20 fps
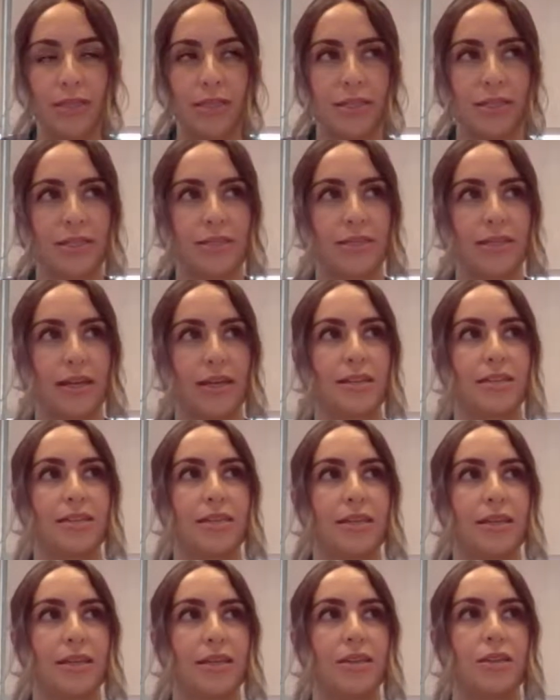to
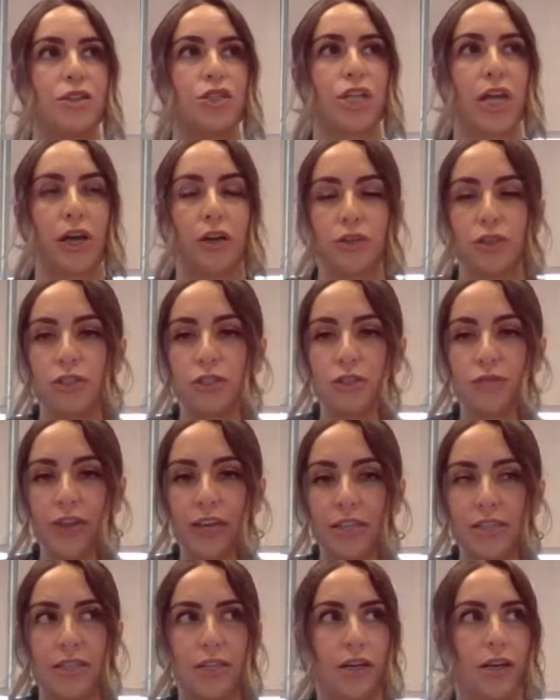discussing the challenges
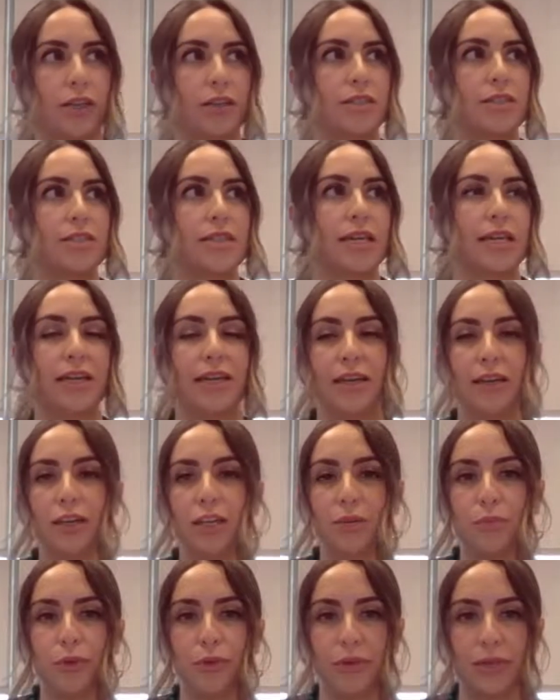facing our state and
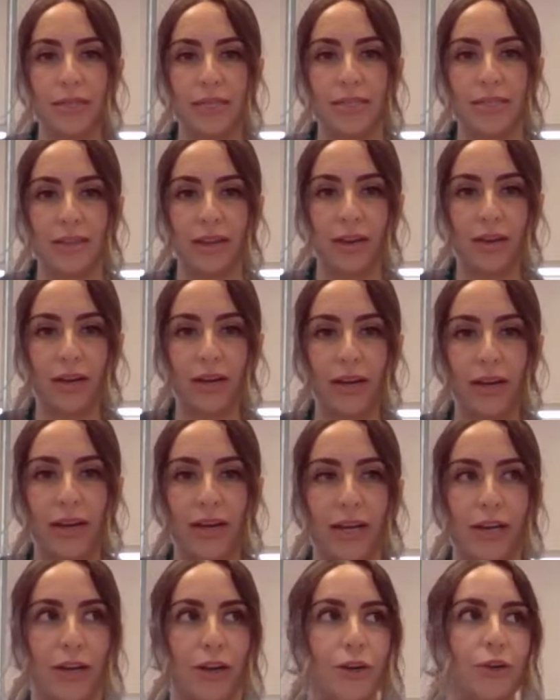communities here in
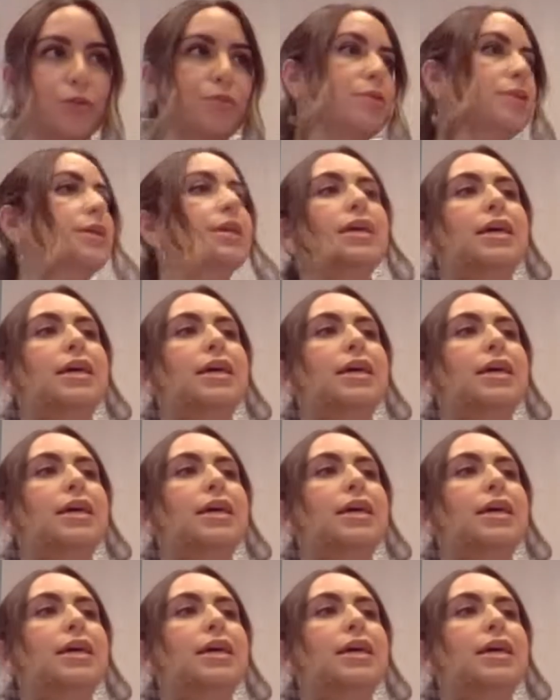Idaho.